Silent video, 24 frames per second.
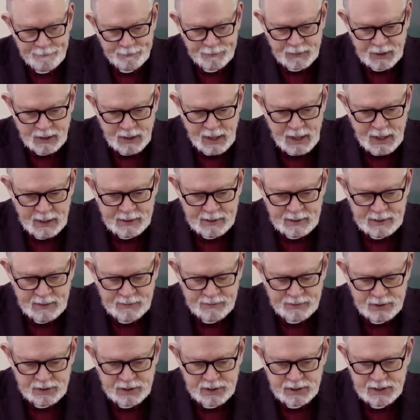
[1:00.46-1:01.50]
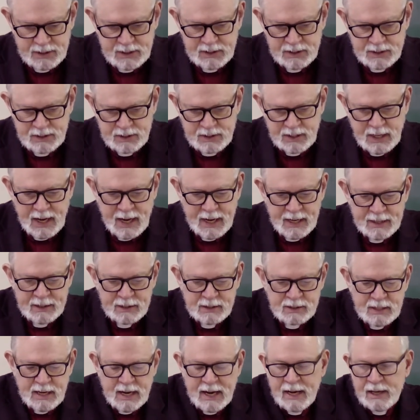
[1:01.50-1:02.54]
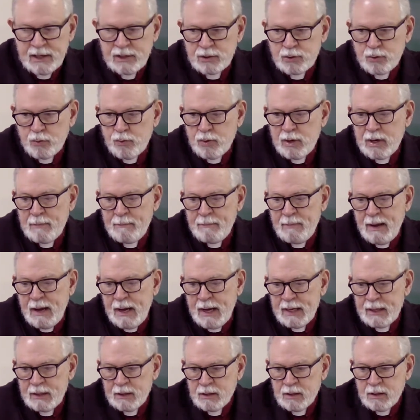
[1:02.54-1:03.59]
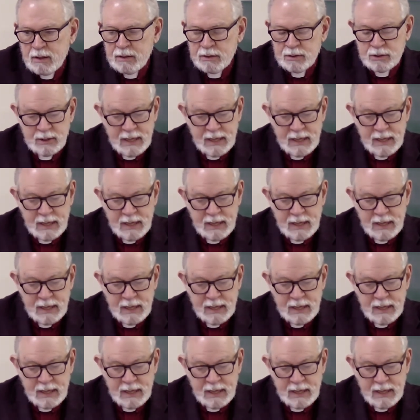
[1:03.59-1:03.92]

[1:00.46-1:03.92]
God gives us these signs as reminders.